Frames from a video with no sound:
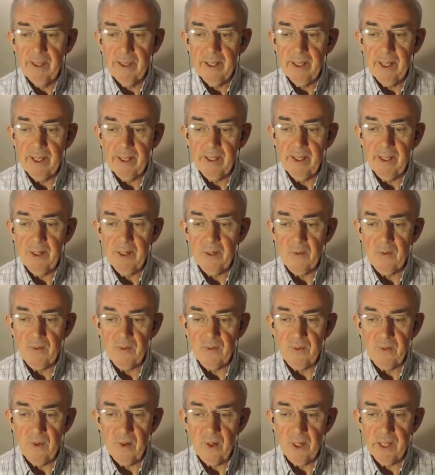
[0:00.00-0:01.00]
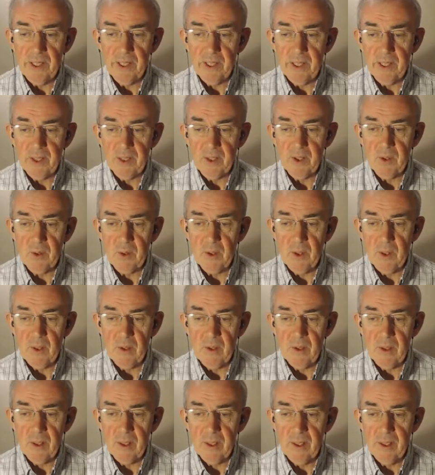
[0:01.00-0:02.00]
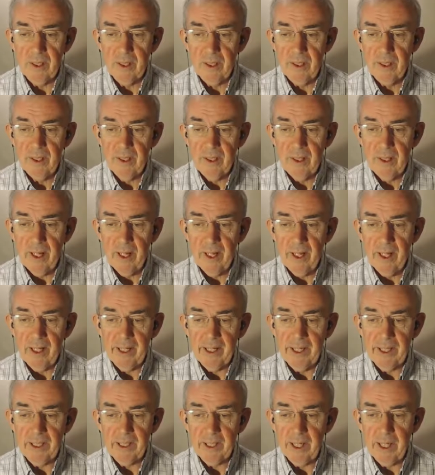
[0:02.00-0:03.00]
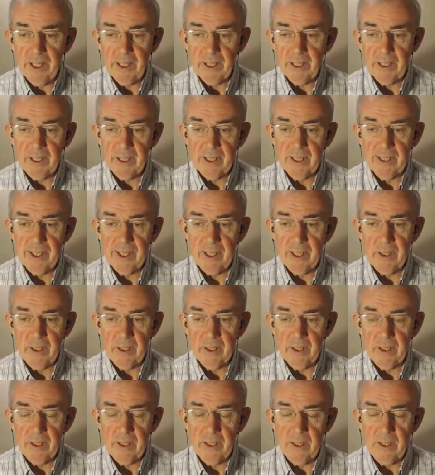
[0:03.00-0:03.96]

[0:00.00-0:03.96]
And then on Friday at two o'clock, uh, it's Ask Angelica.